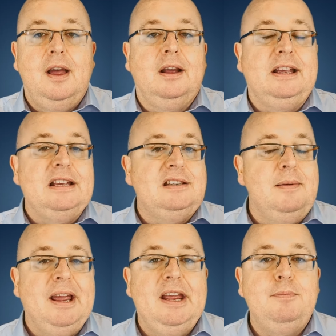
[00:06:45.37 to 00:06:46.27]

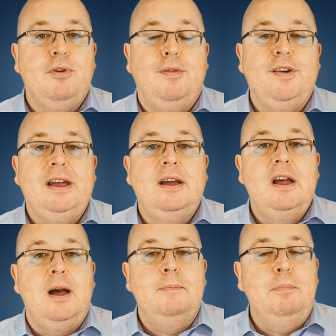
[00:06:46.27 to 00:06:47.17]
guesstimated profit
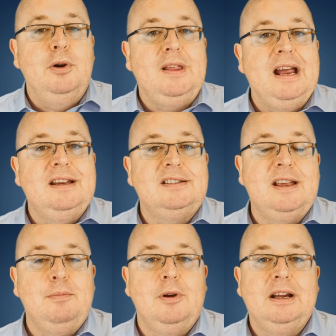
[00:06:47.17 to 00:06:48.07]
and put that in a
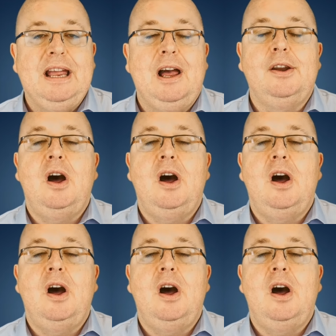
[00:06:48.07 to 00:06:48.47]
separate account.